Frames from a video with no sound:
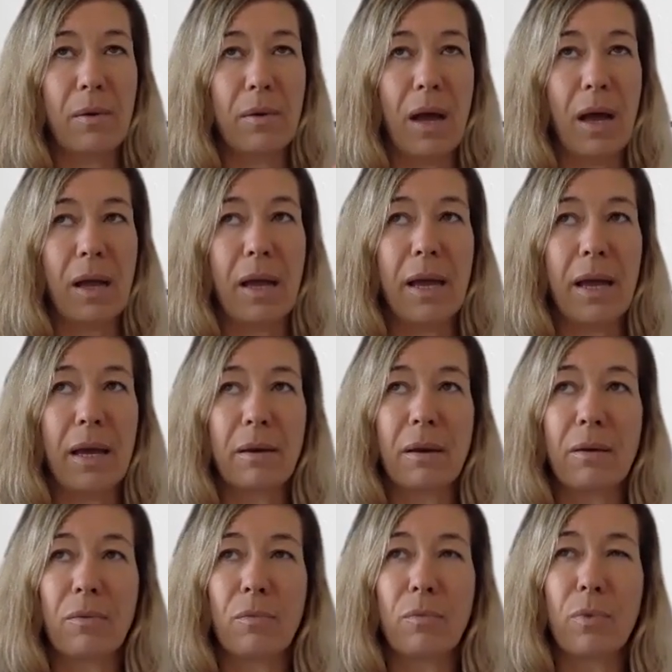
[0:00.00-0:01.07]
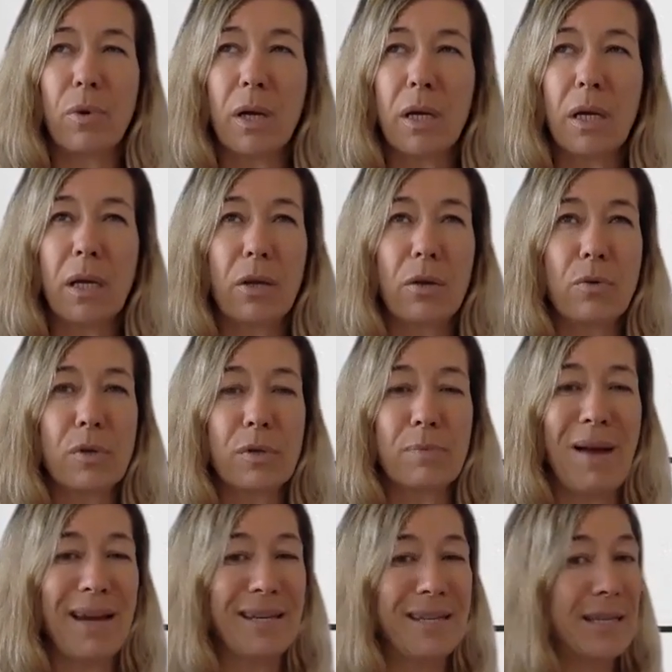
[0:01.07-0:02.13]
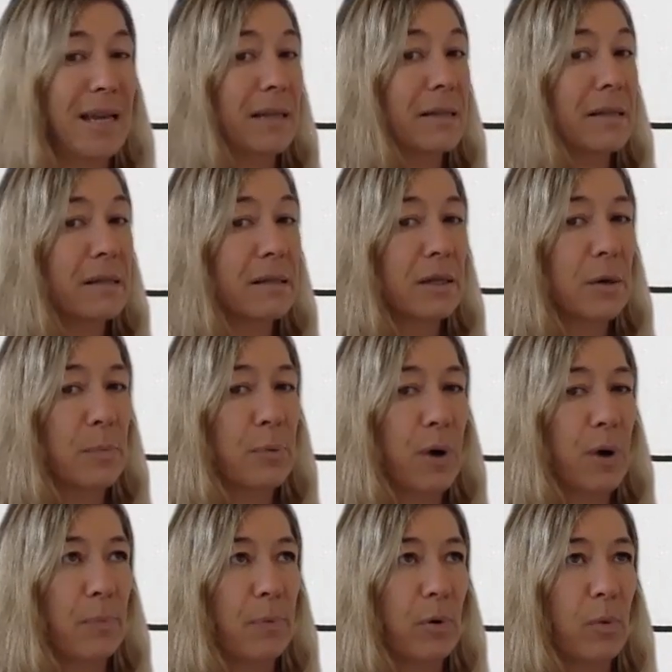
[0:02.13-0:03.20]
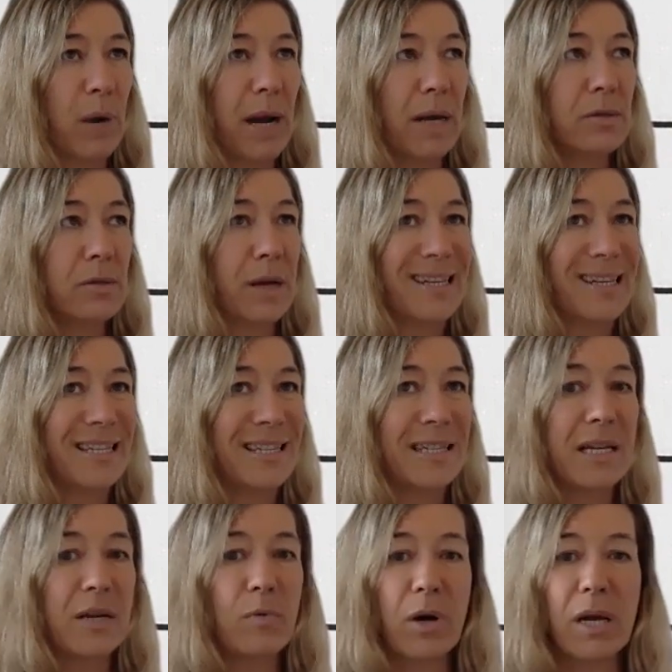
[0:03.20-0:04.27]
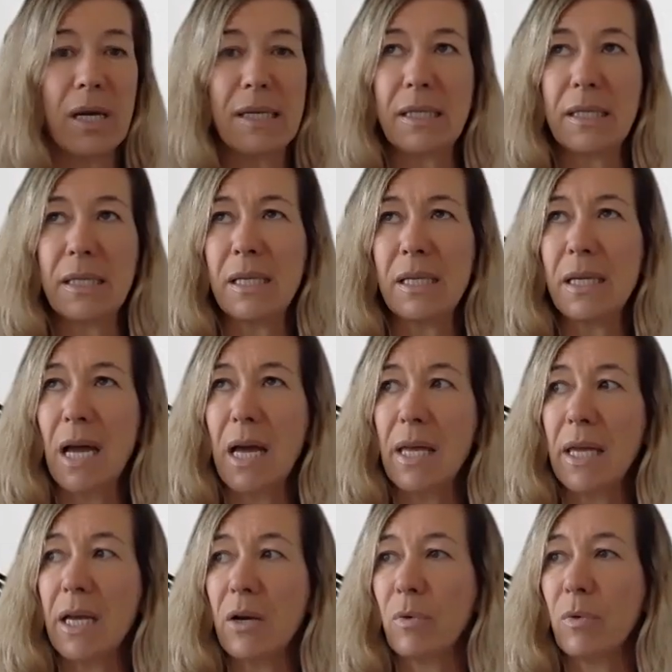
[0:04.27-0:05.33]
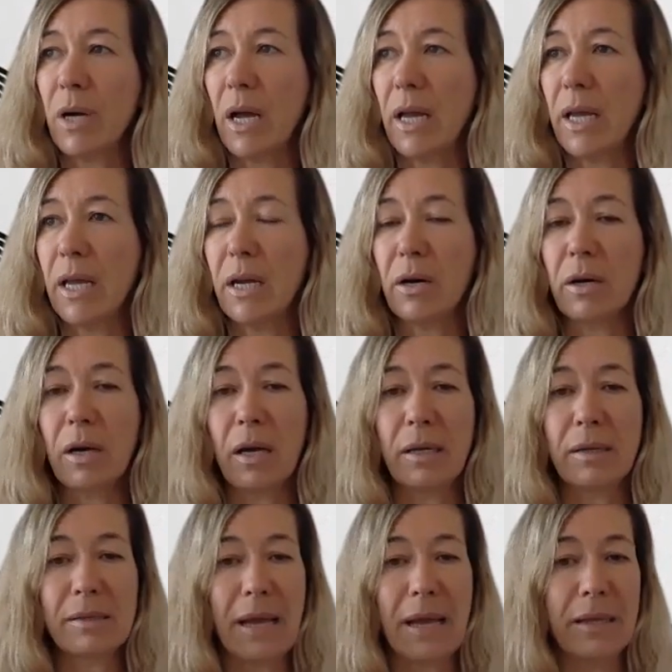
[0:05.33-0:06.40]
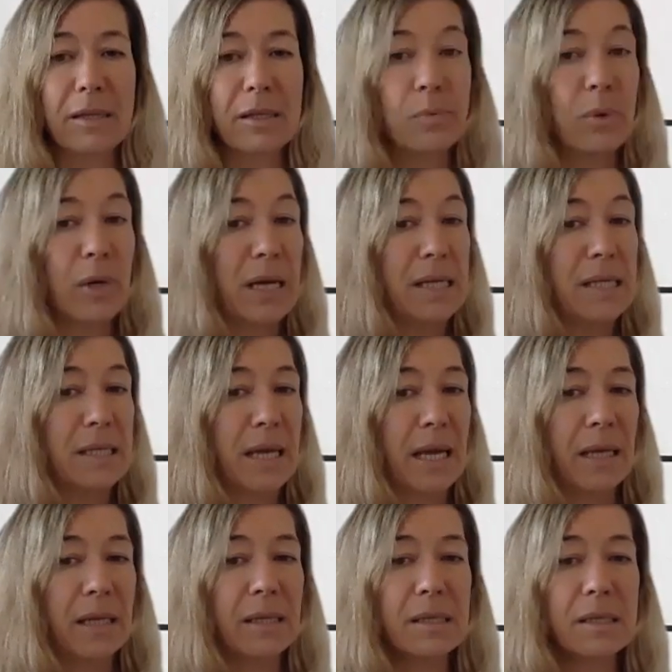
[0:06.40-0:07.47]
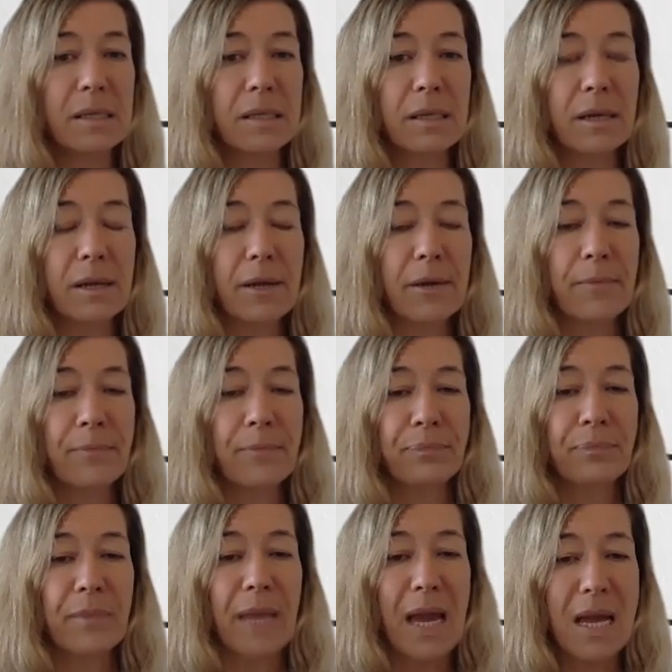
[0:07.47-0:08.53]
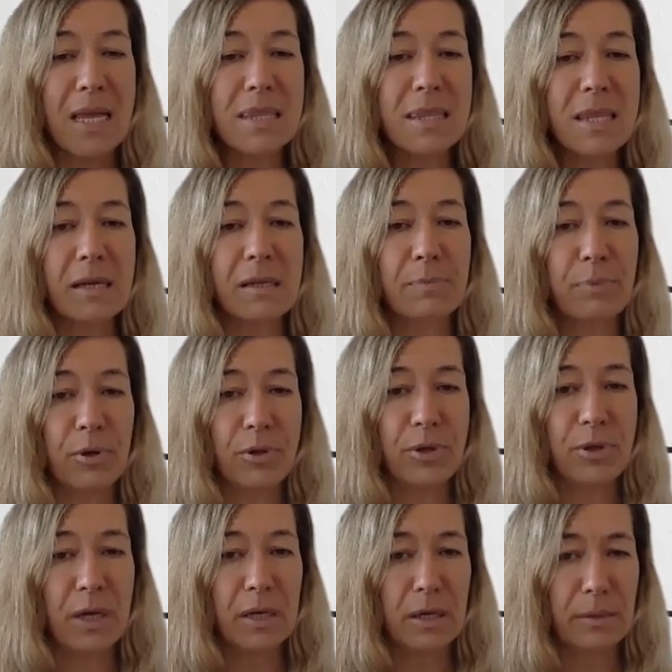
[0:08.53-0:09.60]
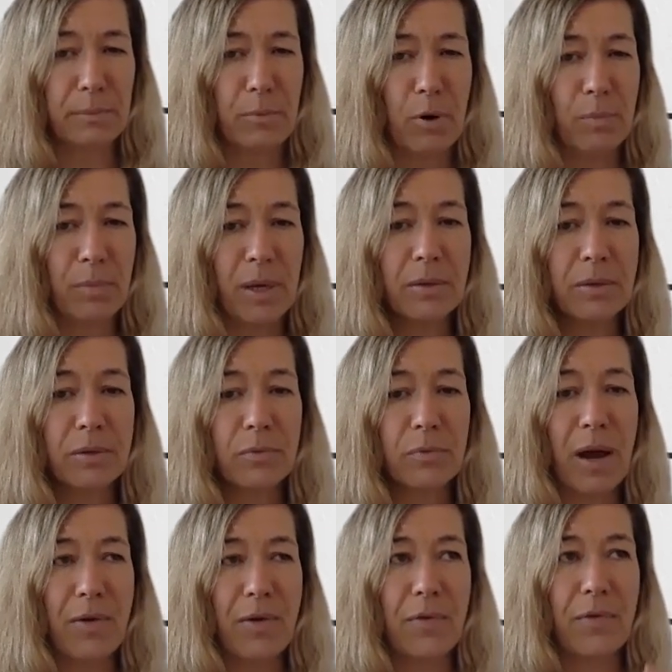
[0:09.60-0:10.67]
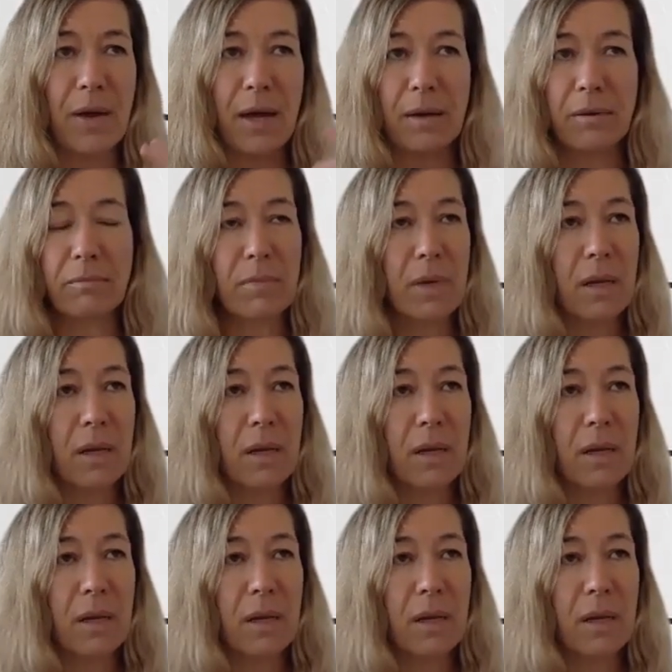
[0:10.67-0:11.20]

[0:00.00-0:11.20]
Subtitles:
I can really use my senses in a proper way. So I see what I see, I hear what I hear, I sense what I sense in this particular moment, rather than